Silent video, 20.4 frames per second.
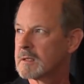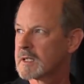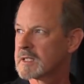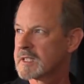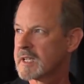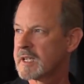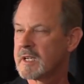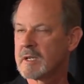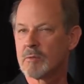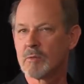
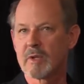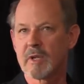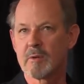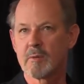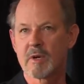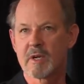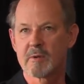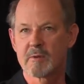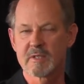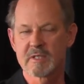because I didn't
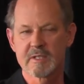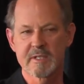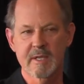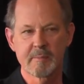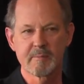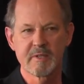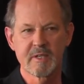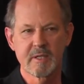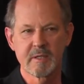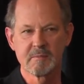really want to
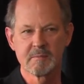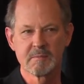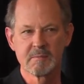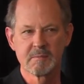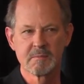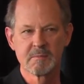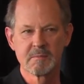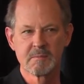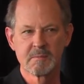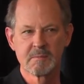accept it,
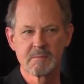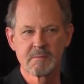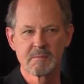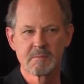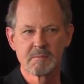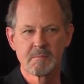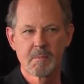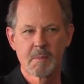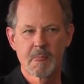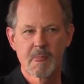
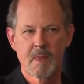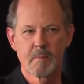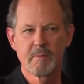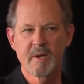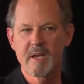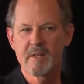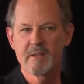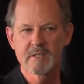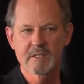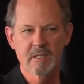
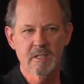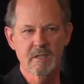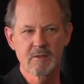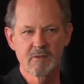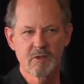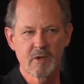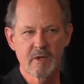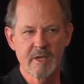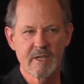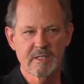by this
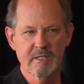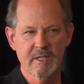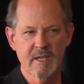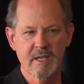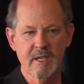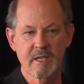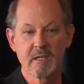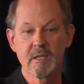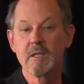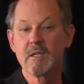little voice
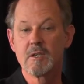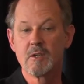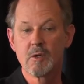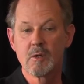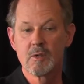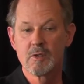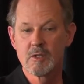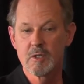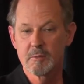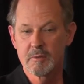saying,
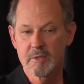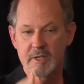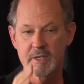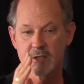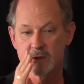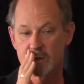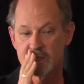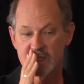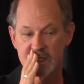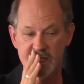would you
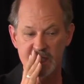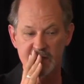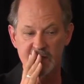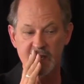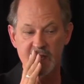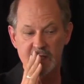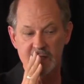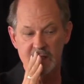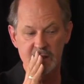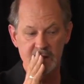please
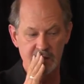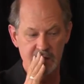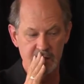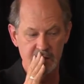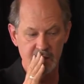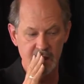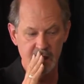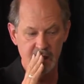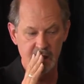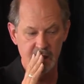receive us?
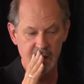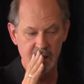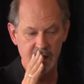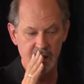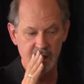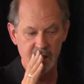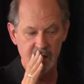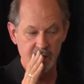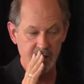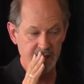
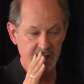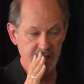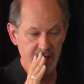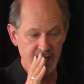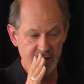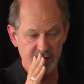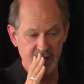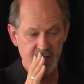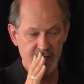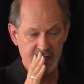
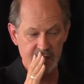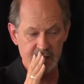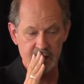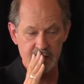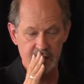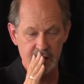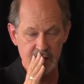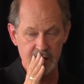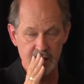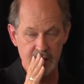Receive
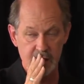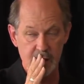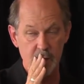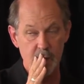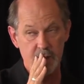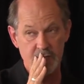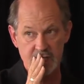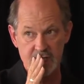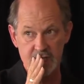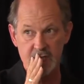us.
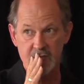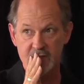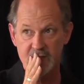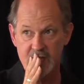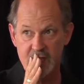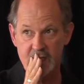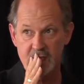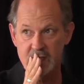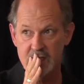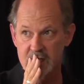Receive
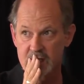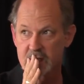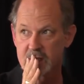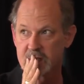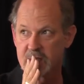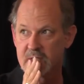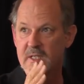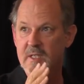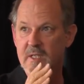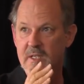us.
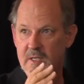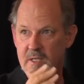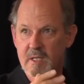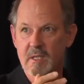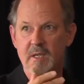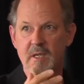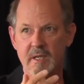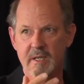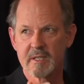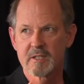
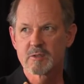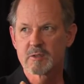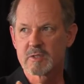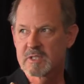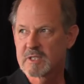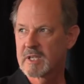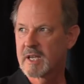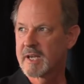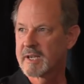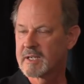And this
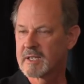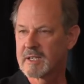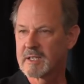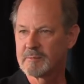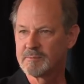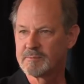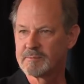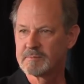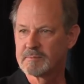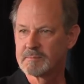was like
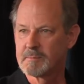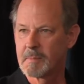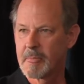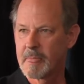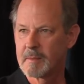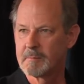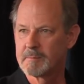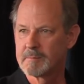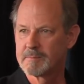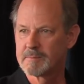a
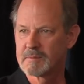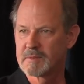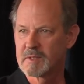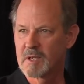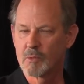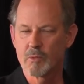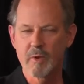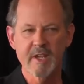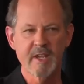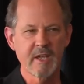
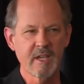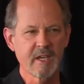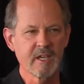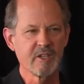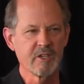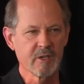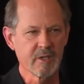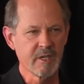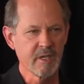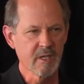ringing
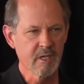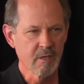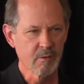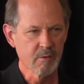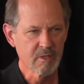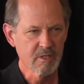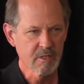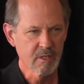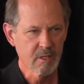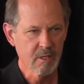in your ear.
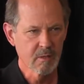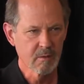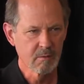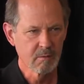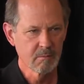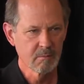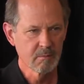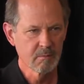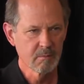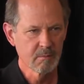It was so
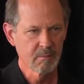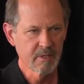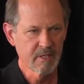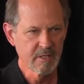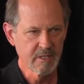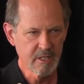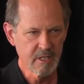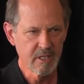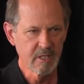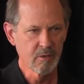
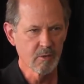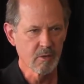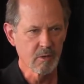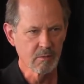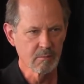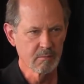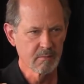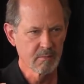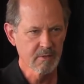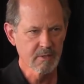
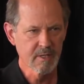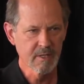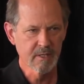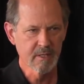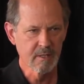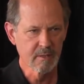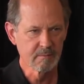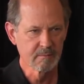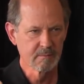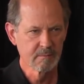continual. It's
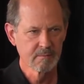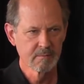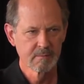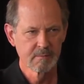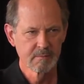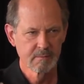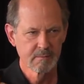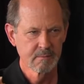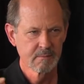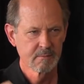like a
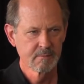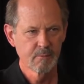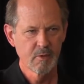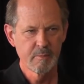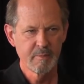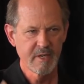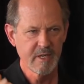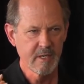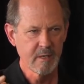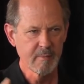
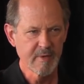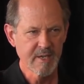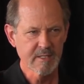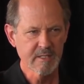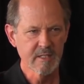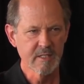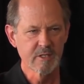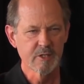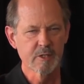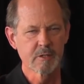repeating
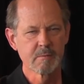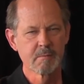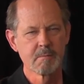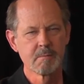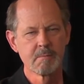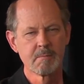message.